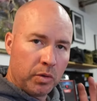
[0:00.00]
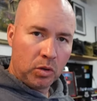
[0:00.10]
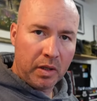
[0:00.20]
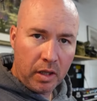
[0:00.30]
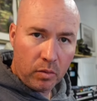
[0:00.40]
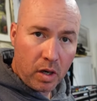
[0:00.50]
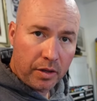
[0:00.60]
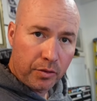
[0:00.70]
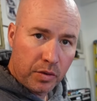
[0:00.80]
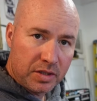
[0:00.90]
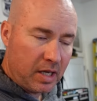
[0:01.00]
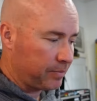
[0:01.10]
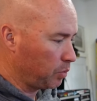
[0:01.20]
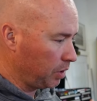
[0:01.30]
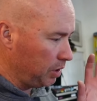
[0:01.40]
real quickly, I'll walk you through the
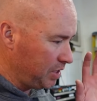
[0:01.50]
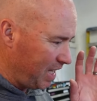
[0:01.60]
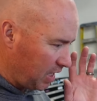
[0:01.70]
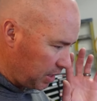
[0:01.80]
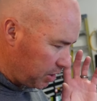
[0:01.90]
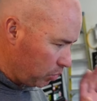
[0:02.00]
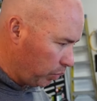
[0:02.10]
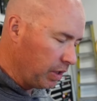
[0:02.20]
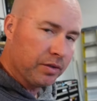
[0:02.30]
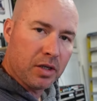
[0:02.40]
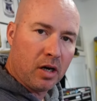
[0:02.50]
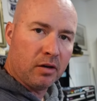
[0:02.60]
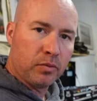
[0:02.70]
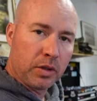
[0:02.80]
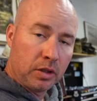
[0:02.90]
steps. We're gonna take the wheels
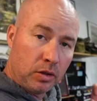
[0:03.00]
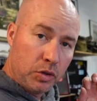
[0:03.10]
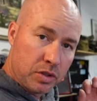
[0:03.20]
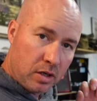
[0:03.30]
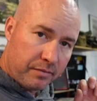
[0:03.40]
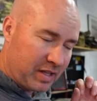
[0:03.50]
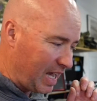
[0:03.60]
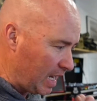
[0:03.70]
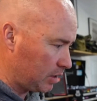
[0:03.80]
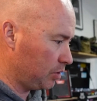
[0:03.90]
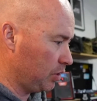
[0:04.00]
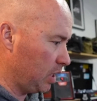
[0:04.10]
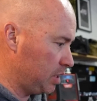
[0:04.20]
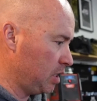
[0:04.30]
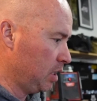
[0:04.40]
off. We're gonna loosen off the axle
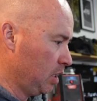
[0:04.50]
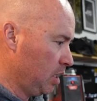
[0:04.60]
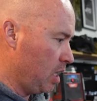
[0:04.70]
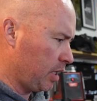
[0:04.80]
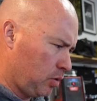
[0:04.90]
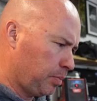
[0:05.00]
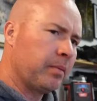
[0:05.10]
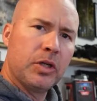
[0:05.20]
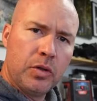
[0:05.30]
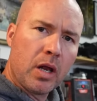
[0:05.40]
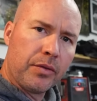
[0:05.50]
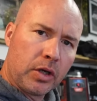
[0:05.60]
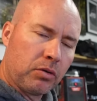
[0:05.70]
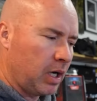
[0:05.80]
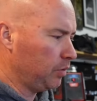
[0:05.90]
nut. Actually, we'll probably do that on the
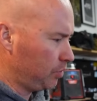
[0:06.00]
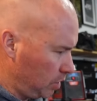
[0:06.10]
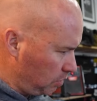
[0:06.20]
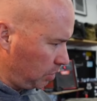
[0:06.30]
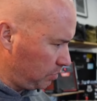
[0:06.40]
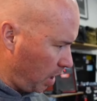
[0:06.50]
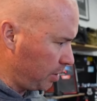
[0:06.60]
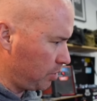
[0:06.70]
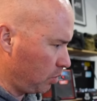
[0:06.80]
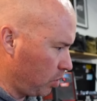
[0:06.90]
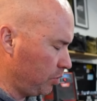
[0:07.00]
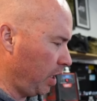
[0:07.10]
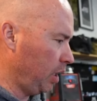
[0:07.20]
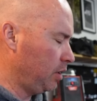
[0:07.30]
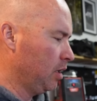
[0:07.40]
ground so that the tires don't
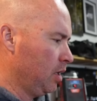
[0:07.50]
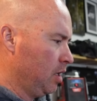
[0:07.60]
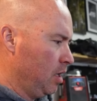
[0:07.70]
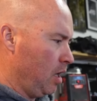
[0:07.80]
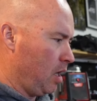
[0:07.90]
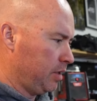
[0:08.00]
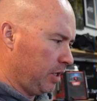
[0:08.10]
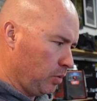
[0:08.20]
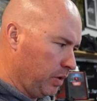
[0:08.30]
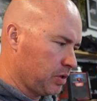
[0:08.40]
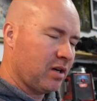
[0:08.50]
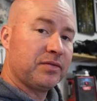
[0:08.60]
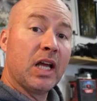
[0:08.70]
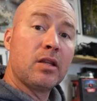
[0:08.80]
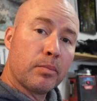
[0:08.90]
rotate. Take the wheels off,
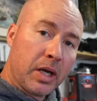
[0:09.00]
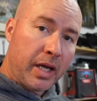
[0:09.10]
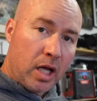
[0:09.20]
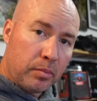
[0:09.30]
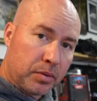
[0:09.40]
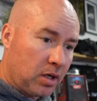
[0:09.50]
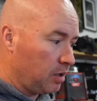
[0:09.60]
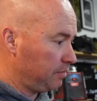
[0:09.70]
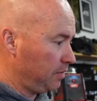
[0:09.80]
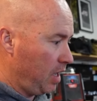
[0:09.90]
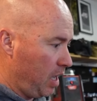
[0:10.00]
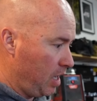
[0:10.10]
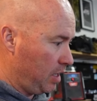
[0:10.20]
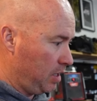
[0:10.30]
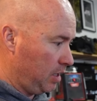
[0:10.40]
take the brake caliper off,
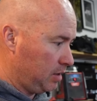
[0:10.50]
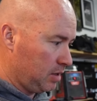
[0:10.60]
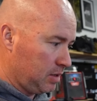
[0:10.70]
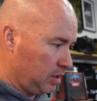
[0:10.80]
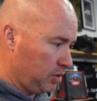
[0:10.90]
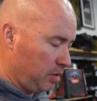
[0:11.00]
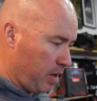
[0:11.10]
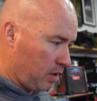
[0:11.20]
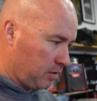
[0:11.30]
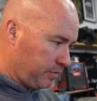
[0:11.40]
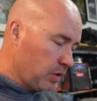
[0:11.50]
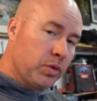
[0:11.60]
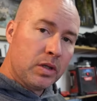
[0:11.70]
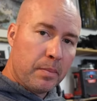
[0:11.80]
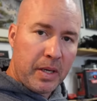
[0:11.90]
and it's essentially a matter of
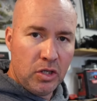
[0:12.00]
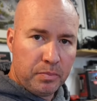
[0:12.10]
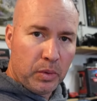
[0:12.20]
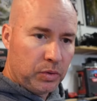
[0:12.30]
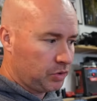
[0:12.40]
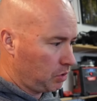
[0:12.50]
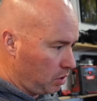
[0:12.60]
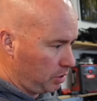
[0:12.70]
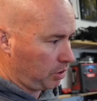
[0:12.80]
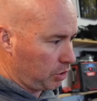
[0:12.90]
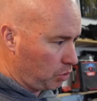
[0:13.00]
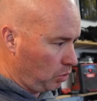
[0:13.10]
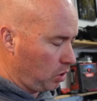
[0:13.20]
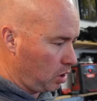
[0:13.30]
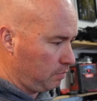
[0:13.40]
undoing the pinch bolts on your
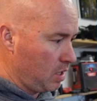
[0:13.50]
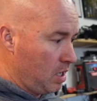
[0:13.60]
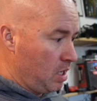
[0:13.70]
control arm,